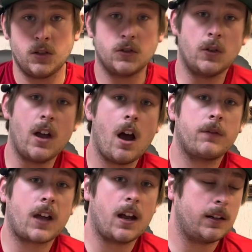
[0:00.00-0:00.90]
So now
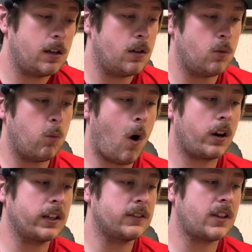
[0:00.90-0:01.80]
I've got
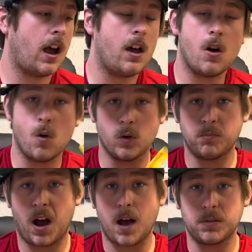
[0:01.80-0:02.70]
walking style or
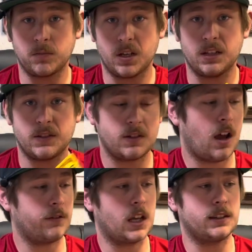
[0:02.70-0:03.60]
popping baits.
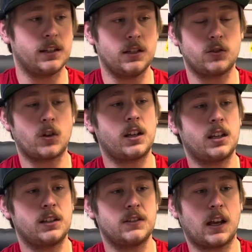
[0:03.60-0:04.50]
I've got the Strike
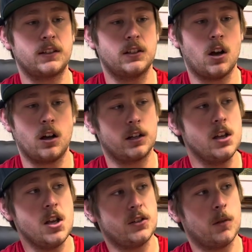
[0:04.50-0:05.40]
King Sexy Dog,
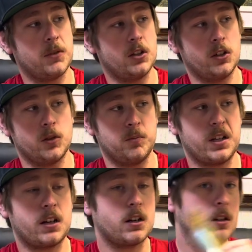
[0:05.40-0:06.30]
something a little
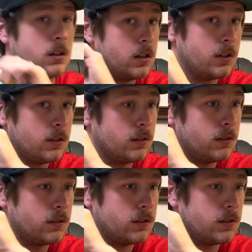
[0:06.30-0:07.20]
bigger,
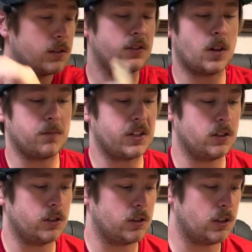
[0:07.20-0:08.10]
something a
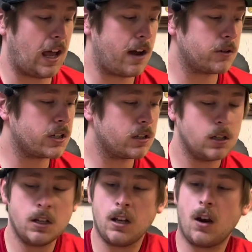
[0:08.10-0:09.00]
little louder,
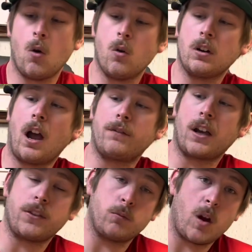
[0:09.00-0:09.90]
or I've
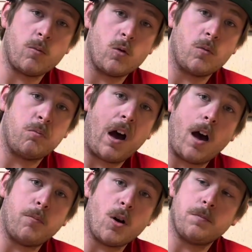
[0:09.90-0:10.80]
got the Rebel
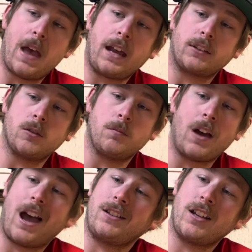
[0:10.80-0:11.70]
Pop Art Magnum.
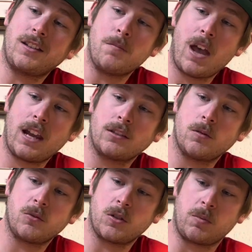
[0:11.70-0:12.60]
I like the
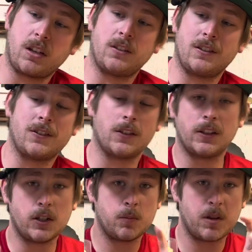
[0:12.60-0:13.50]
Magnum just because it's a
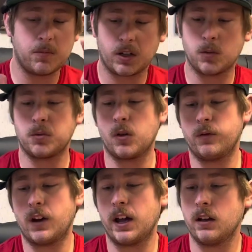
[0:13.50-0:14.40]
little bit bigger
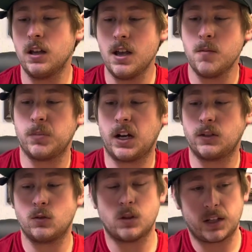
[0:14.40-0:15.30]
profile, but I
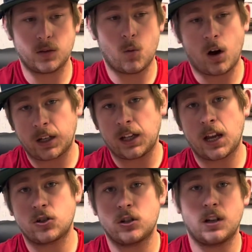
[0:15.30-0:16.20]
do like the walking
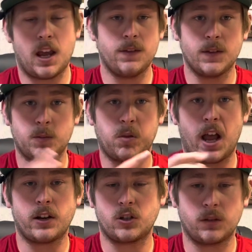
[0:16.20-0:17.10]
action and the
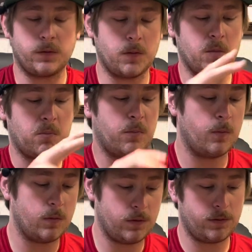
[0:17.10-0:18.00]
splashing from
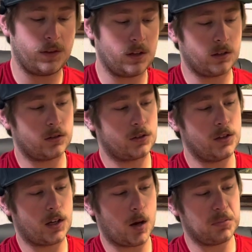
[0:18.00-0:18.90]

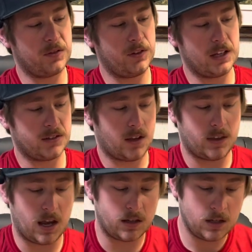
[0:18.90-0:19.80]
the cupped face on that.